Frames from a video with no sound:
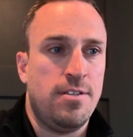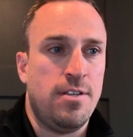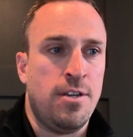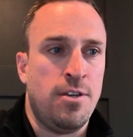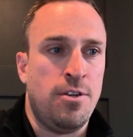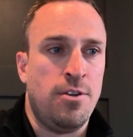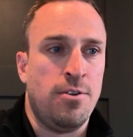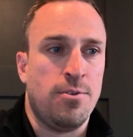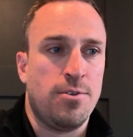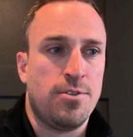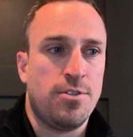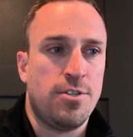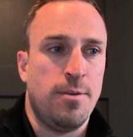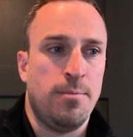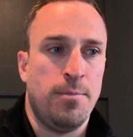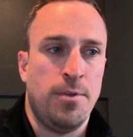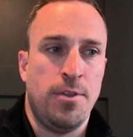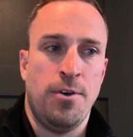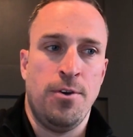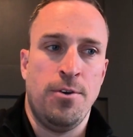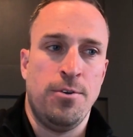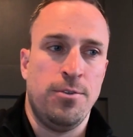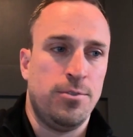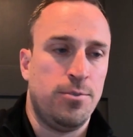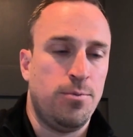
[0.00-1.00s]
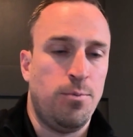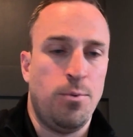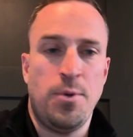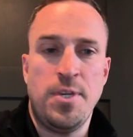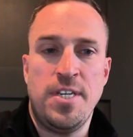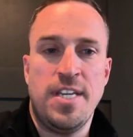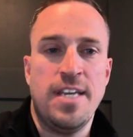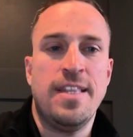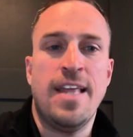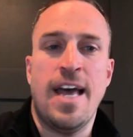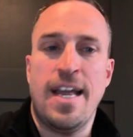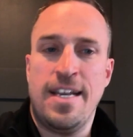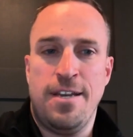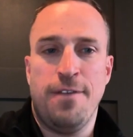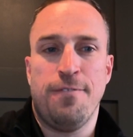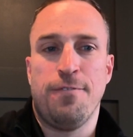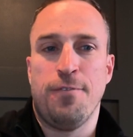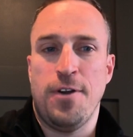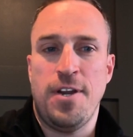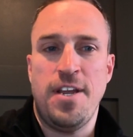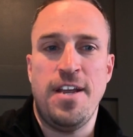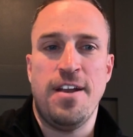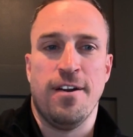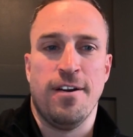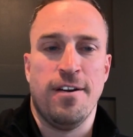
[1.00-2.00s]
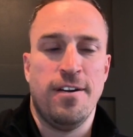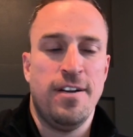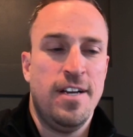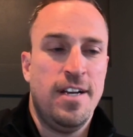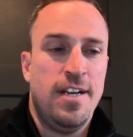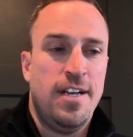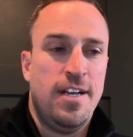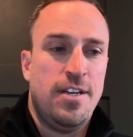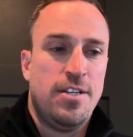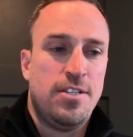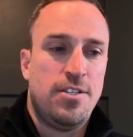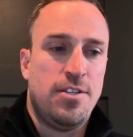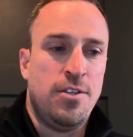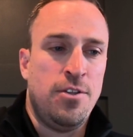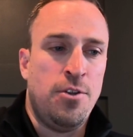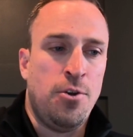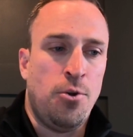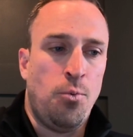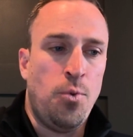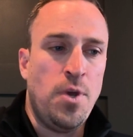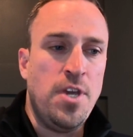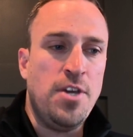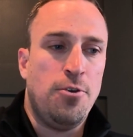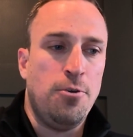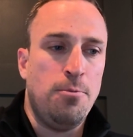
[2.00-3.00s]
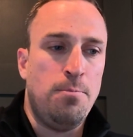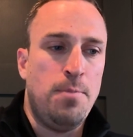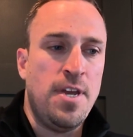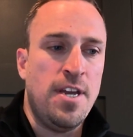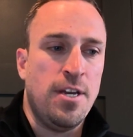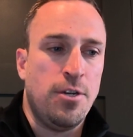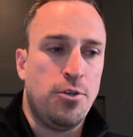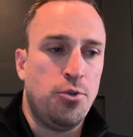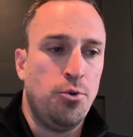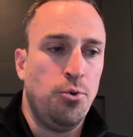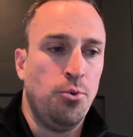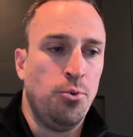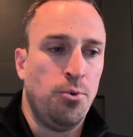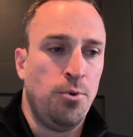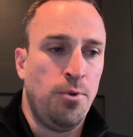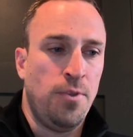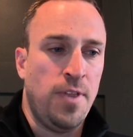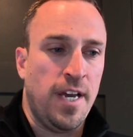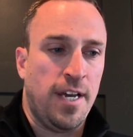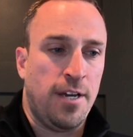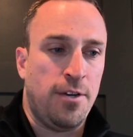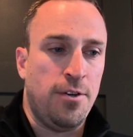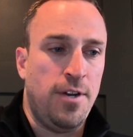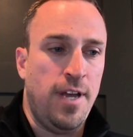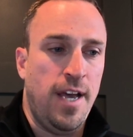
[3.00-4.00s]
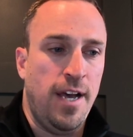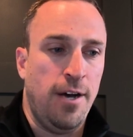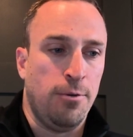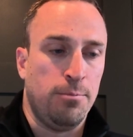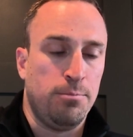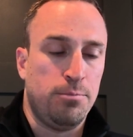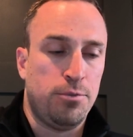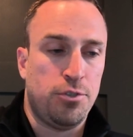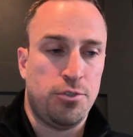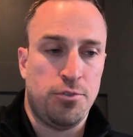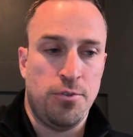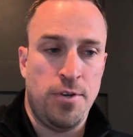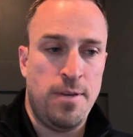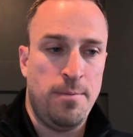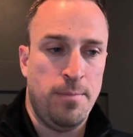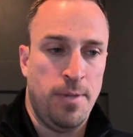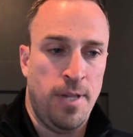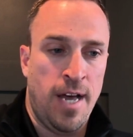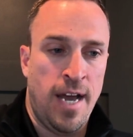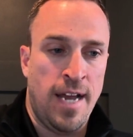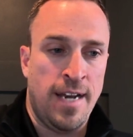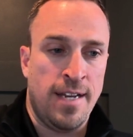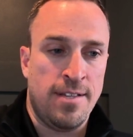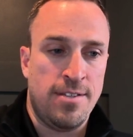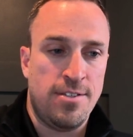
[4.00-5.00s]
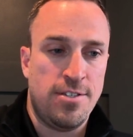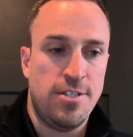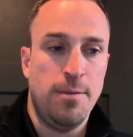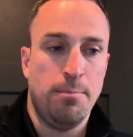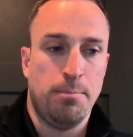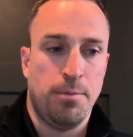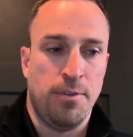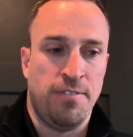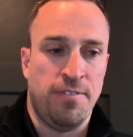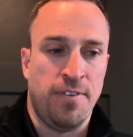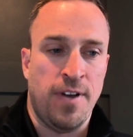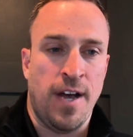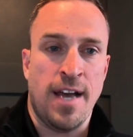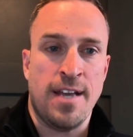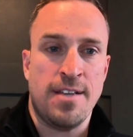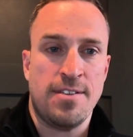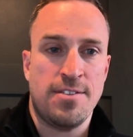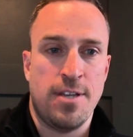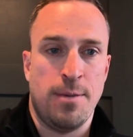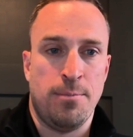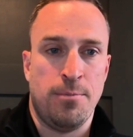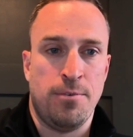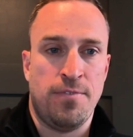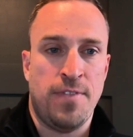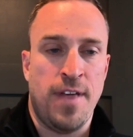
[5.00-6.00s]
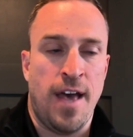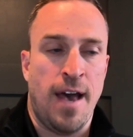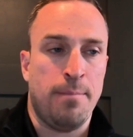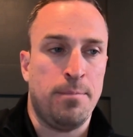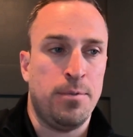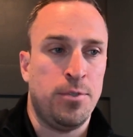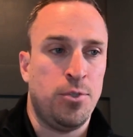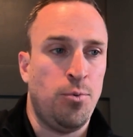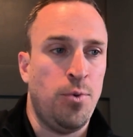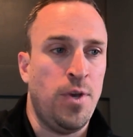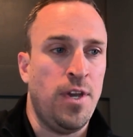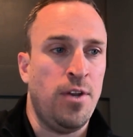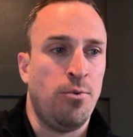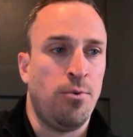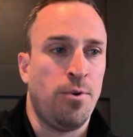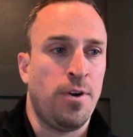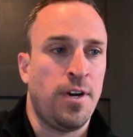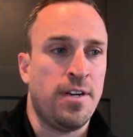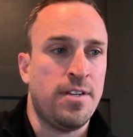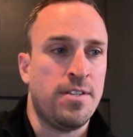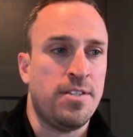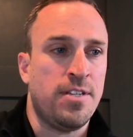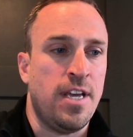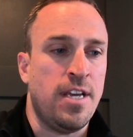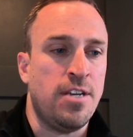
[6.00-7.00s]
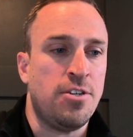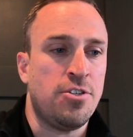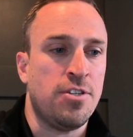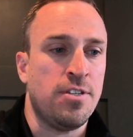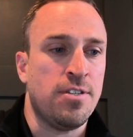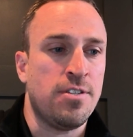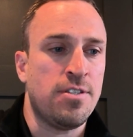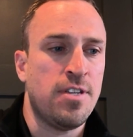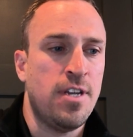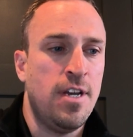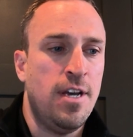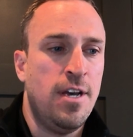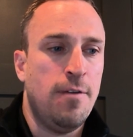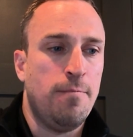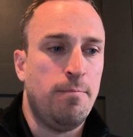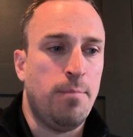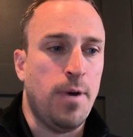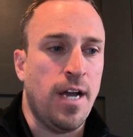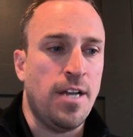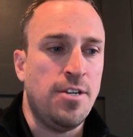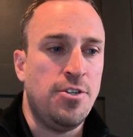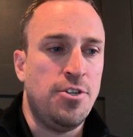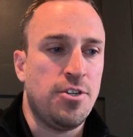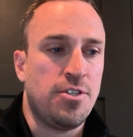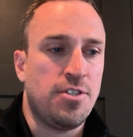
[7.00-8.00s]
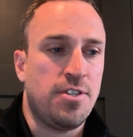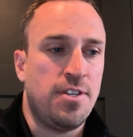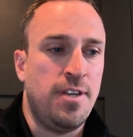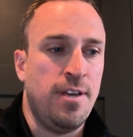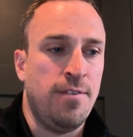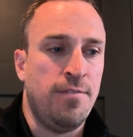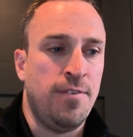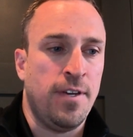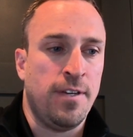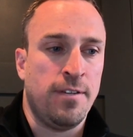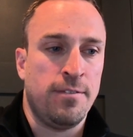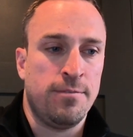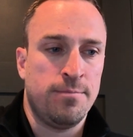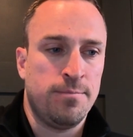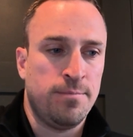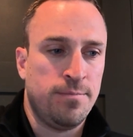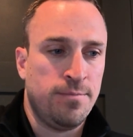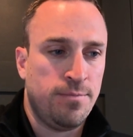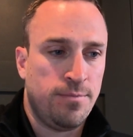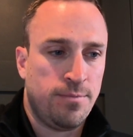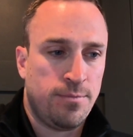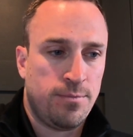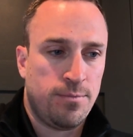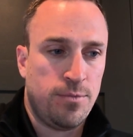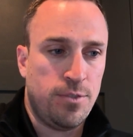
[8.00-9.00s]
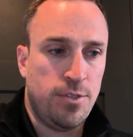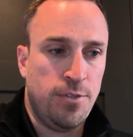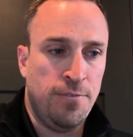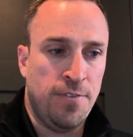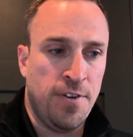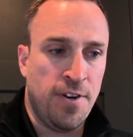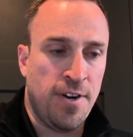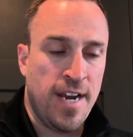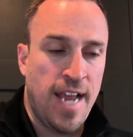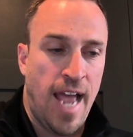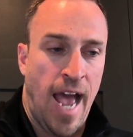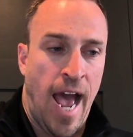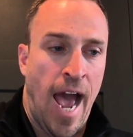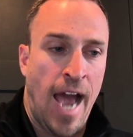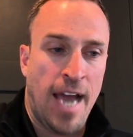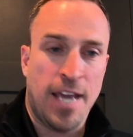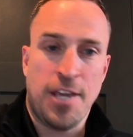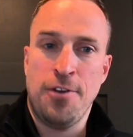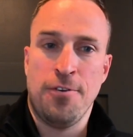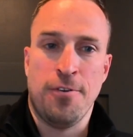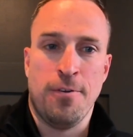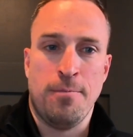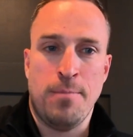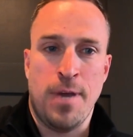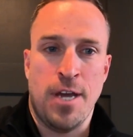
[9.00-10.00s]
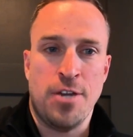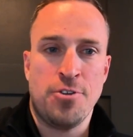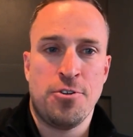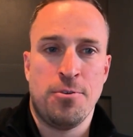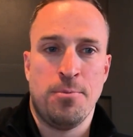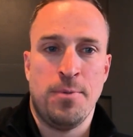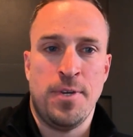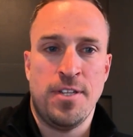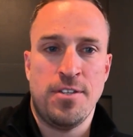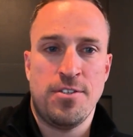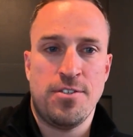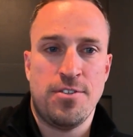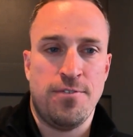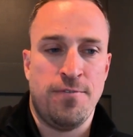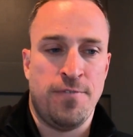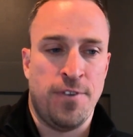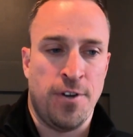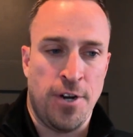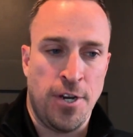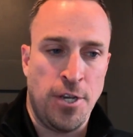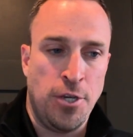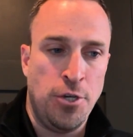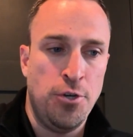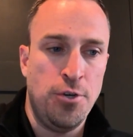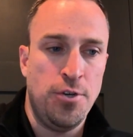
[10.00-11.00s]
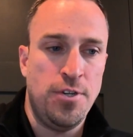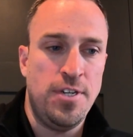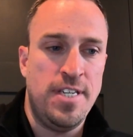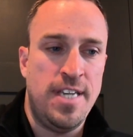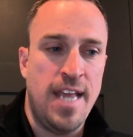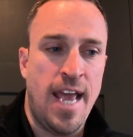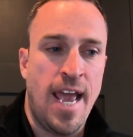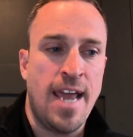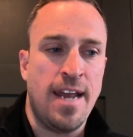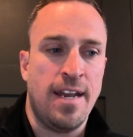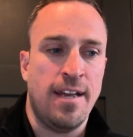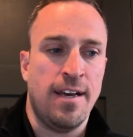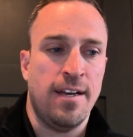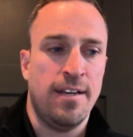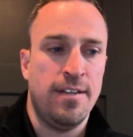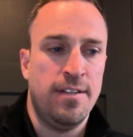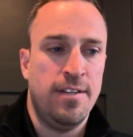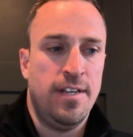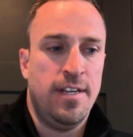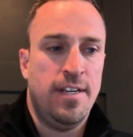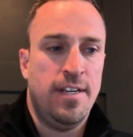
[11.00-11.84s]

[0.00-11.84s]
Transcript: and, some of those, we did that different here. We could be a tool that could help streamline and simplify some of that between organizations by just giving very accurate measurements, very good data,